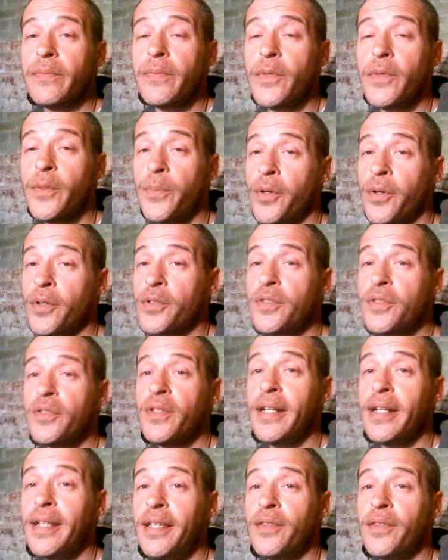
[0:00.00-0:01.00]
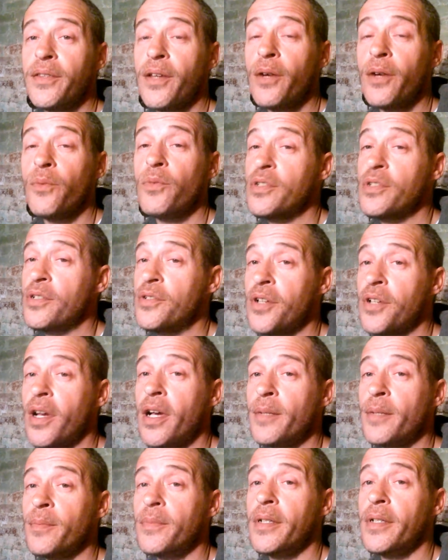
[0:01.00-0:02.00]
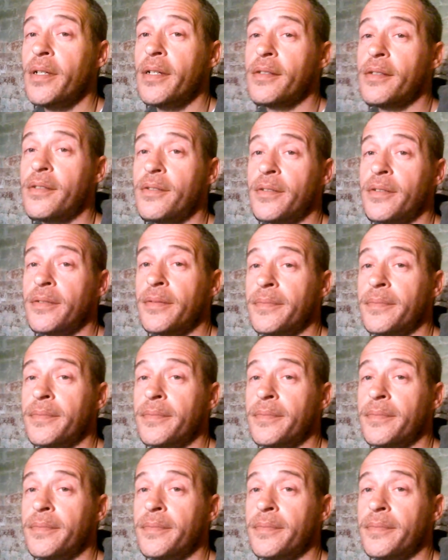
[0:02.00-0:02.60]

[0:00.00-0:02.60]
the person that he thought was a child molester.